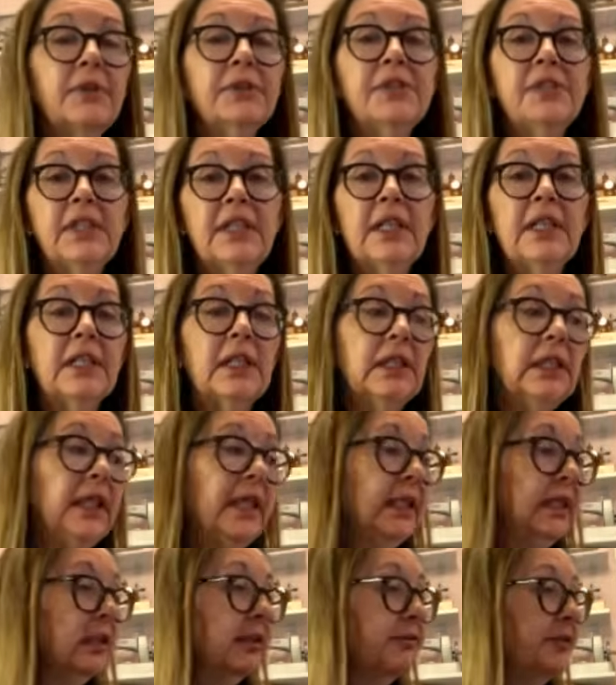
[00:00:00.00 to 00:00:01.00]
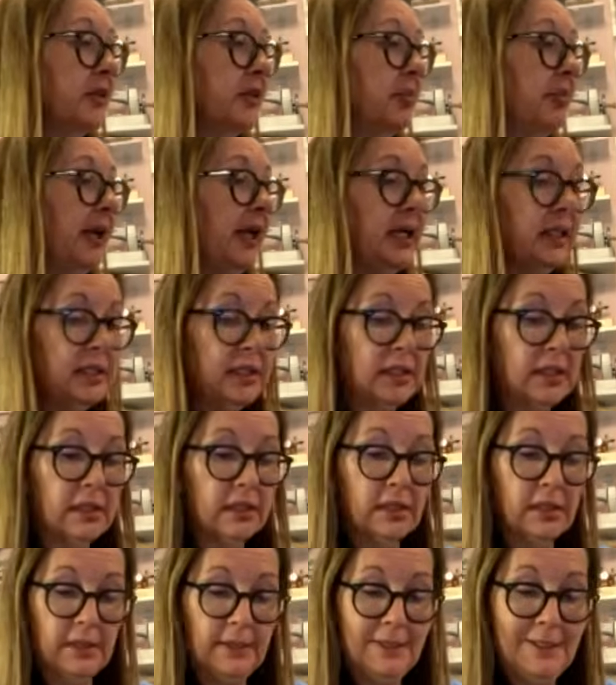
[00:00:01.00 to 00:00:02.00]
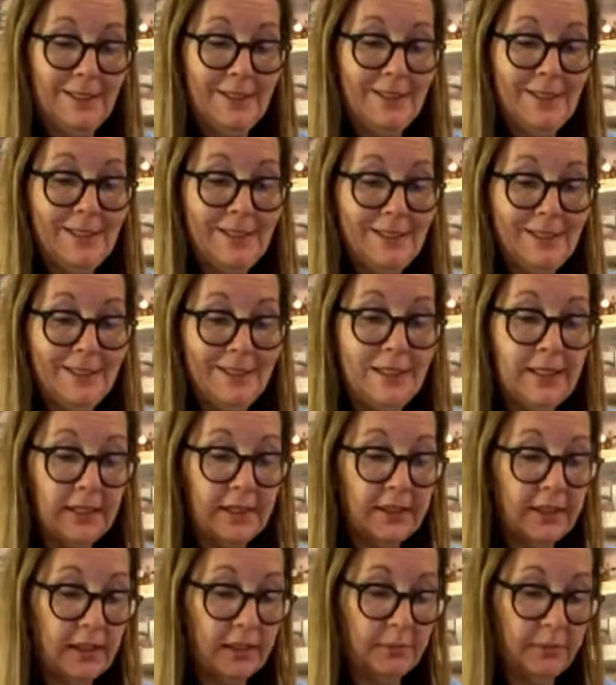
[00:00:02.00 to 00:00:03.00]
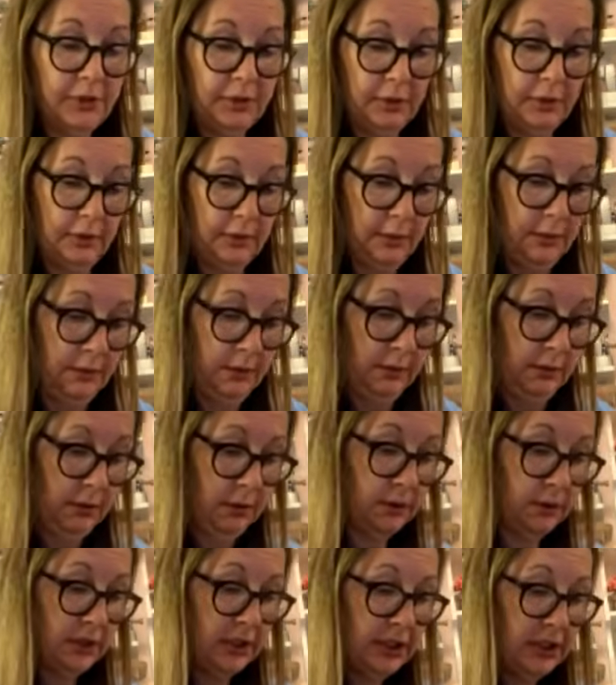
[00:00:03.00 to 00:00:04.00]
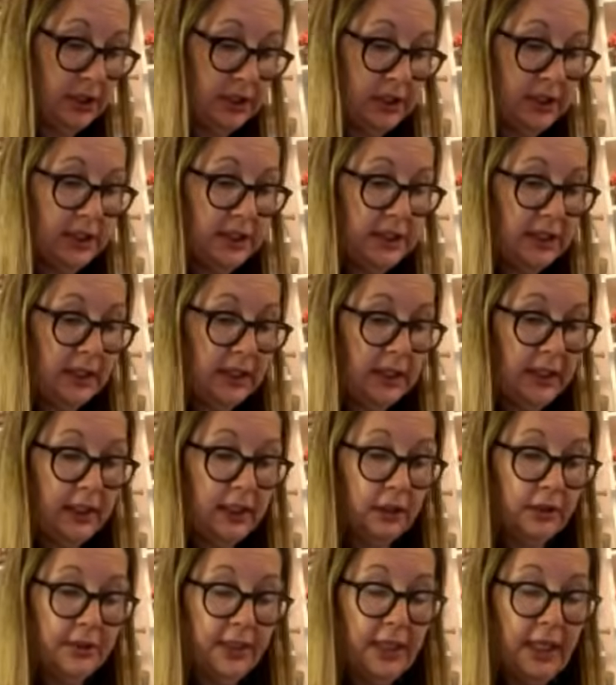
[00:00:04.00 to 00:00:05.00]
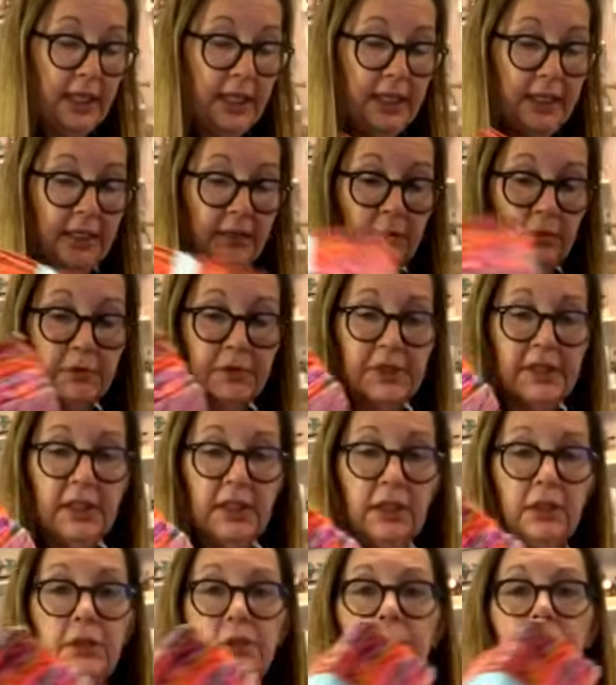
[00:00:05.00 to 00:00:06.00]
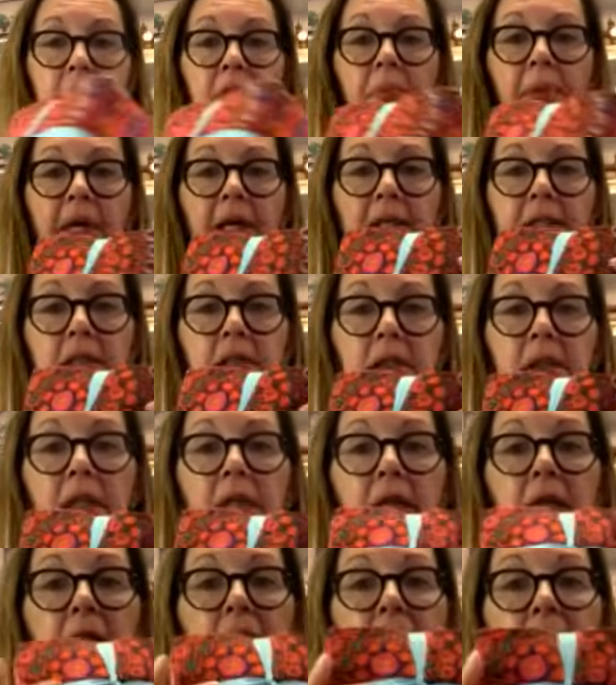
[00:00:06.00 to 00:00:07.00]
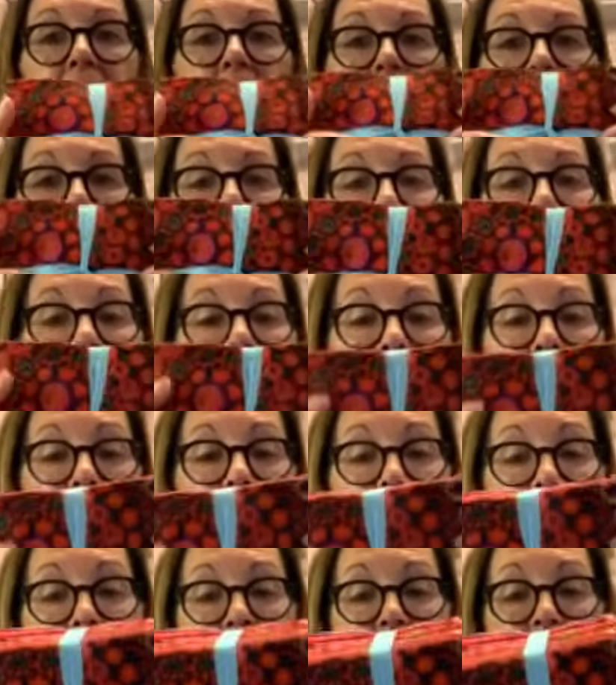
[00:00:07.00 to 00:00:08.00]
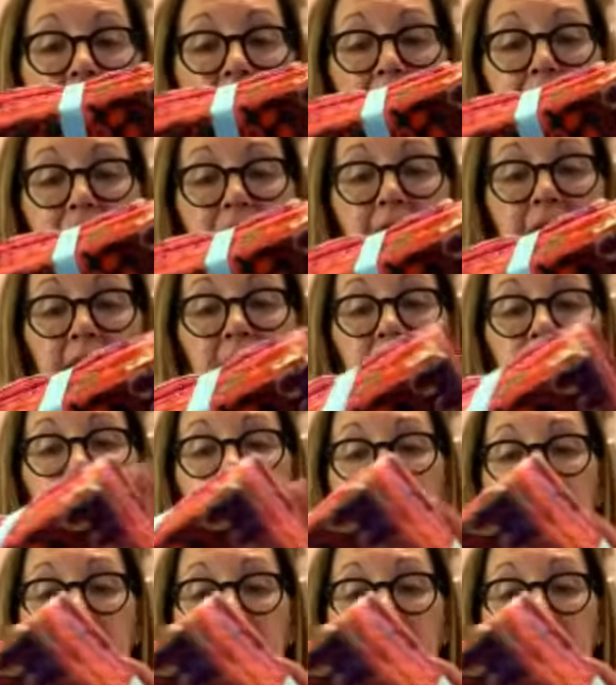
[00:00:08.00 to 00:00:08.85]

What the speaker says: say the link for the pattern is in the description. So you just need to click on that and it will take you to the pattern. Happy Meal, Calf Facet.